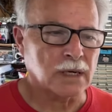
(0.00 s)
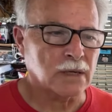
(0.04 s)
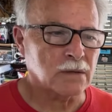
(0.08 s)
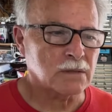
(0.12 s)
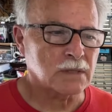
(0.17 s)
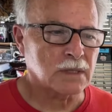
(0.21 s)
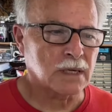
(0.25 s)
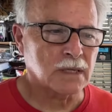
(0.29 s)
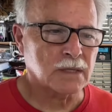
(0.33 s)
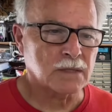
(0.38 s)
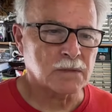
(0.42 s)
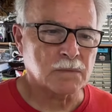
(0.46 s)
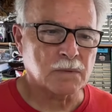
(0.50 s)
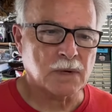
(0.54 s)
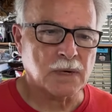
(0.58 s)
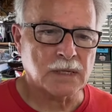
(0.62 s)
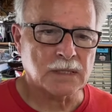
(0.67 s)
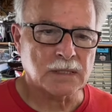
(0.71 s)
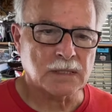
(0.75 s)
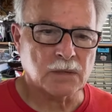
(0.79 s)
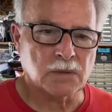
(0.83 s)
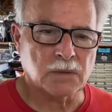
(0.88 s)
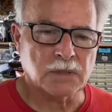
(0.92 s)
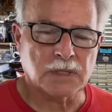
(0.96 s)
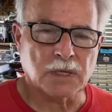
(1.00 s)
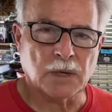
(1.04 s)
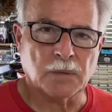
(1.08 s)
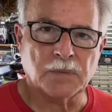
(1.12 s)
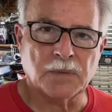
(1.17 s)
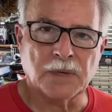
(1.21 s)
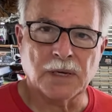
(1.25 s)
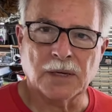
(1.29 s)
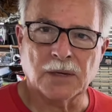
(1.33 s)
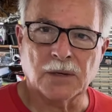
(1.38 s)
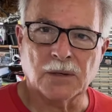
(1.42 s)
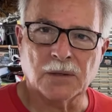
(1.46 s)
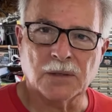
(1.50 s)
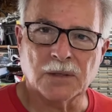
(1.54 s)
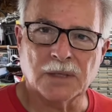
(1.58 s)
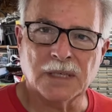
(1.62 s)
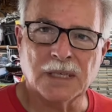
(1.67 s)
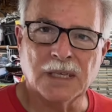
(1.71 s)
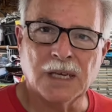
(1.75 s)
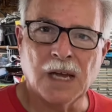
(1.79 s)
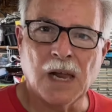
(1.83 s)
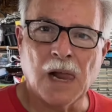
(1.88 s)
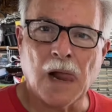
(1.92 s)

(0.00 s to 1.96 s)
I was kind of surprised he was up that early.